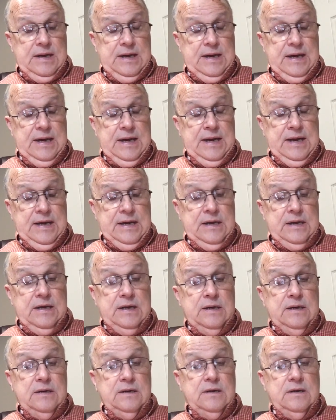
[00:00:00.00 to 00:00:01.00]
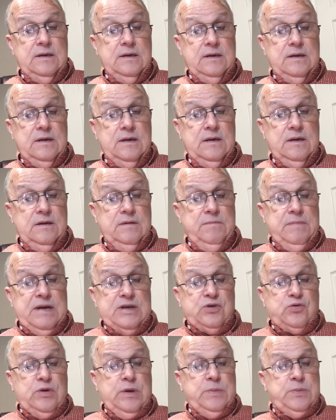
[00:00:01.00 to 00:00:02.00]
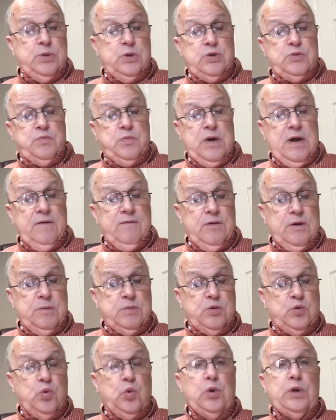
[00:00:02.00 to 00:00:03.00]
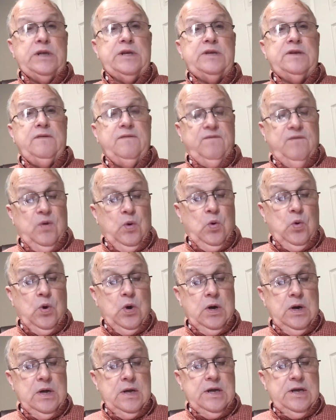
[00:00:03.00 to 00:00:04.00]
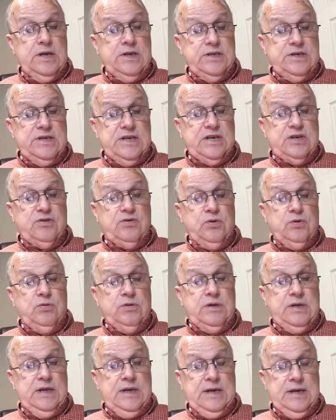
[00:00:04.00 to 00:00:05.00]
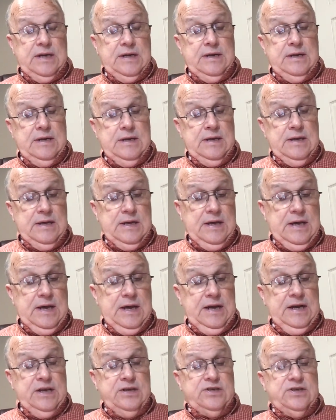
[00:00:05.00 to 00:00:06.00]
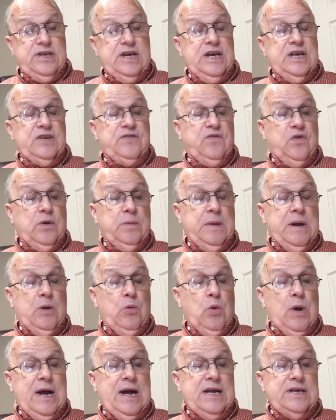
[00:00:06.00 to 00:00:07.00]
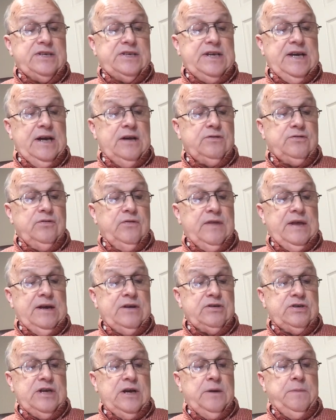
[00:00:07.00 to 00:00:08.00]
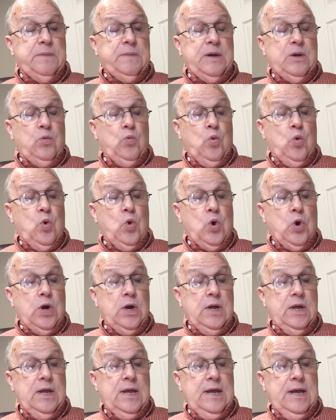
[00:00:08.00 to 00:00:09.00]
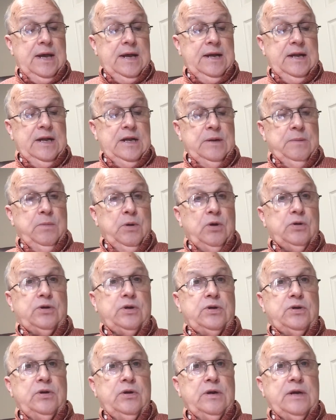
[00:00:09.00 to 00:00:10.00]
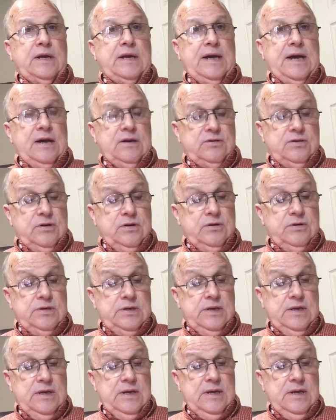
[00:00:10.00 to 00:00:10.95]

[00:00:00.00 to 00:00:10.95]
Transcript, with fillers: and my scripture is Proverbs 24, 6 through 10. And it says, For by wise counsel thou shalt make war, and in the multitude of counselors